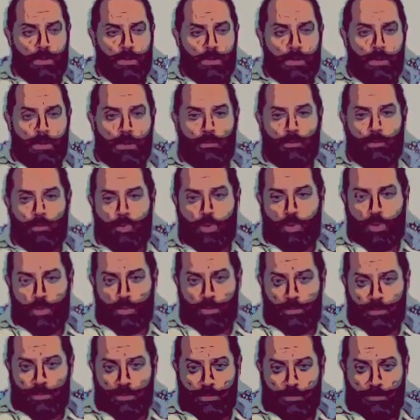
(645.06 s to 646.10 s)
of the
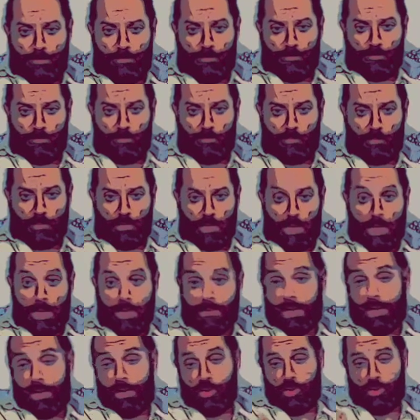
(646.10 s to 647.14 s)
world, and
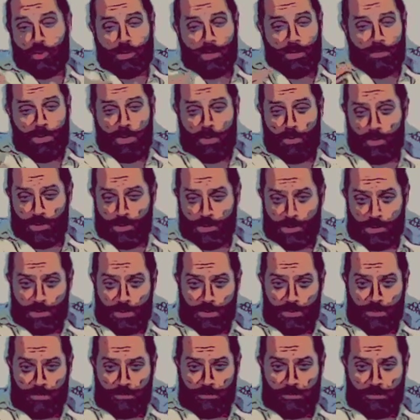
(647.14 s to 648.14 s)
our own appearances.